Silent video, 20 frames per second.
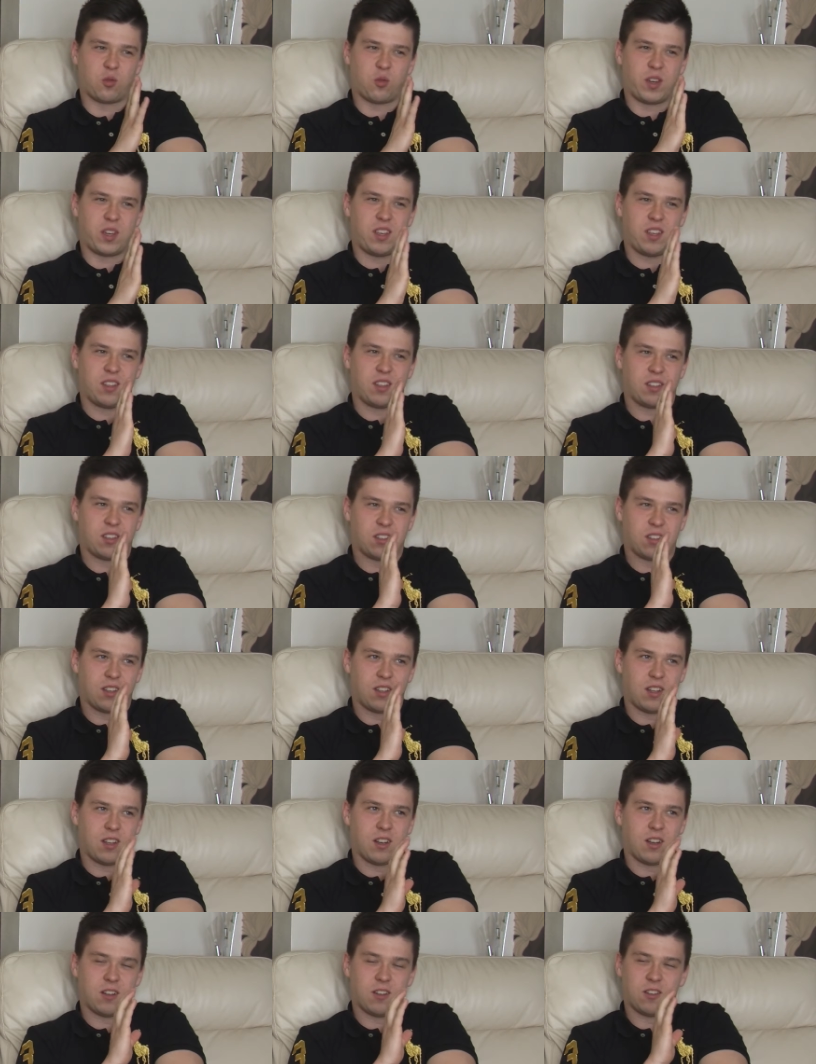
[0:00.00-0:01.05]

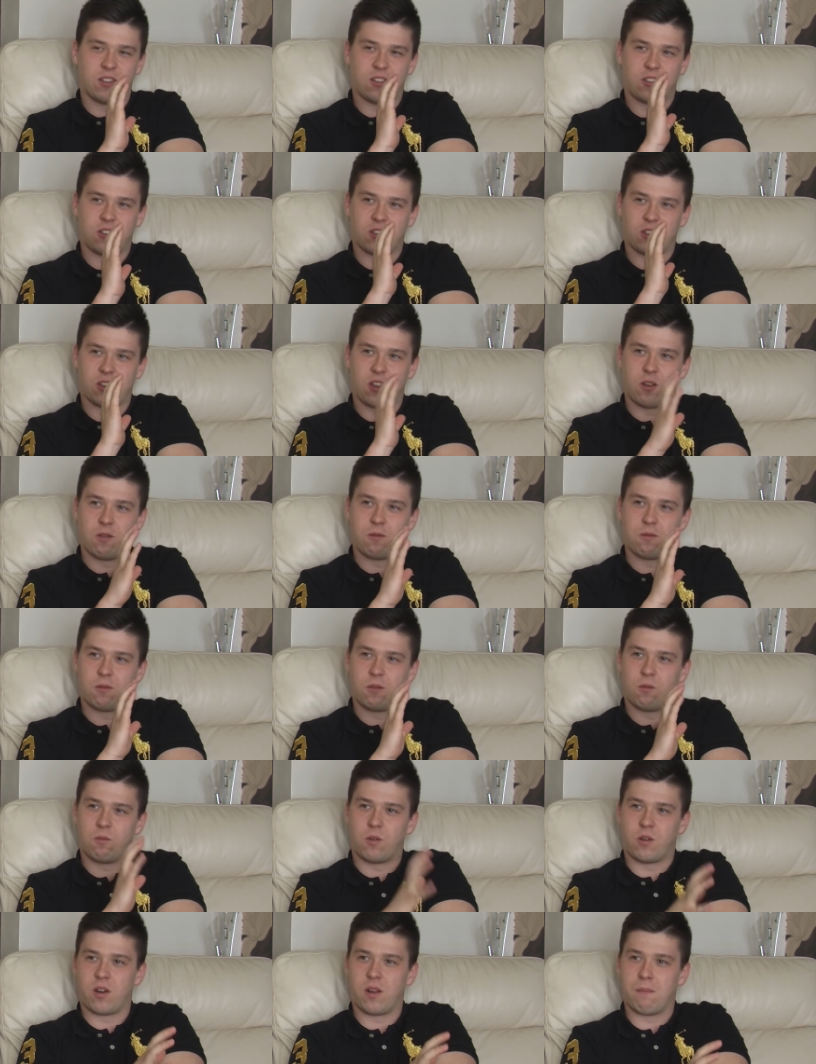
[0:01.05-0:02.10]
squeeze in and just
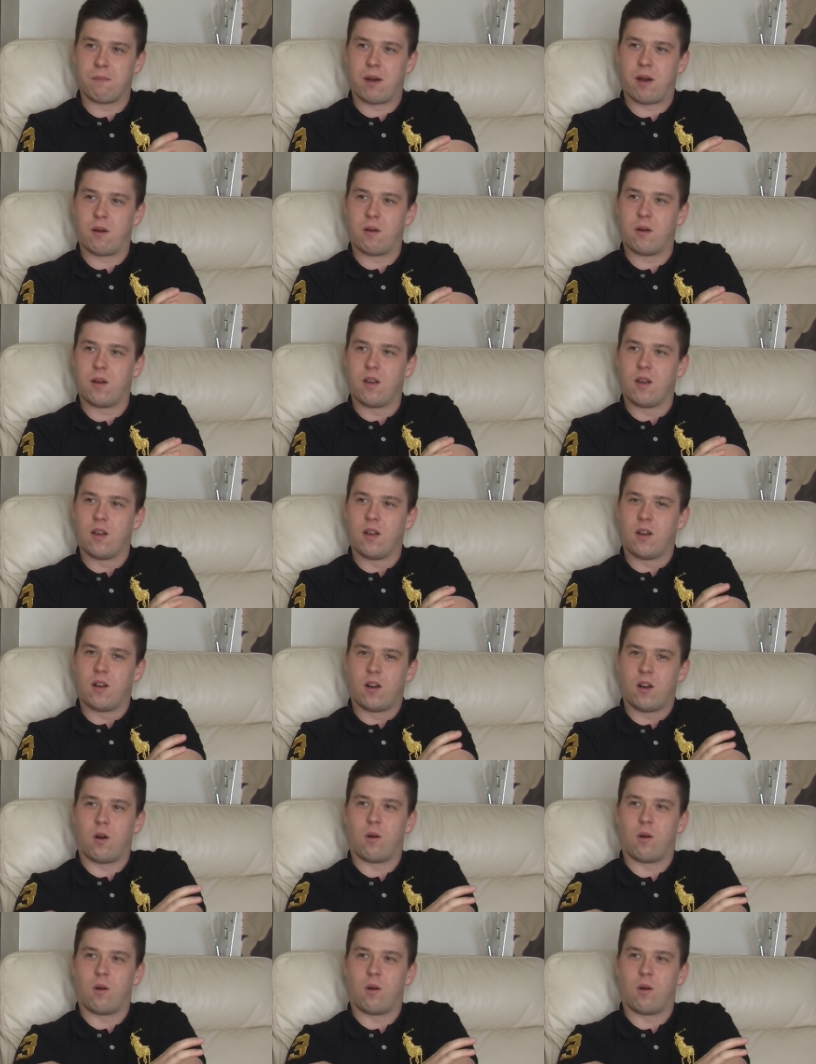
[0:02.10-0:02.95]
don't worry about